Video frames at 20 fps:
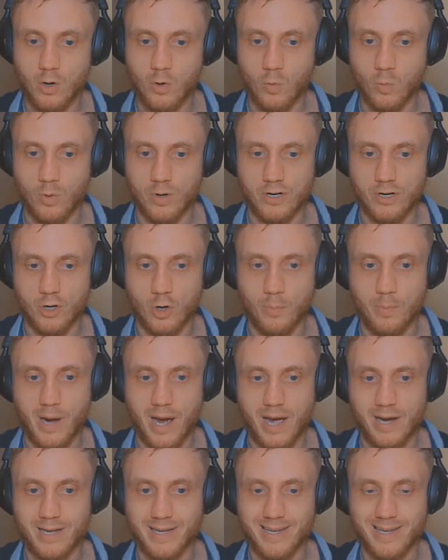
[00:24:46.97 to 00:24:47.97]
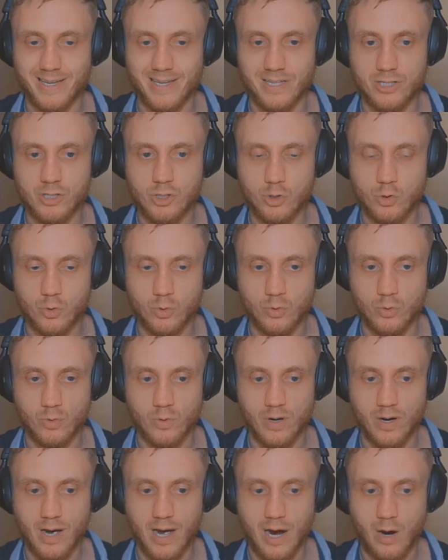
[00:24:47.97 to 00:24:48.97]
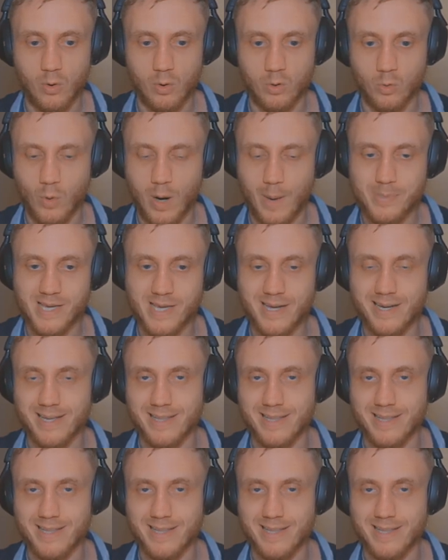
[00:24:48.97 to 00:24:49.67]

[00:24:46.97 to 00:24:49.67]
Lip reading: We're going to go back into our website.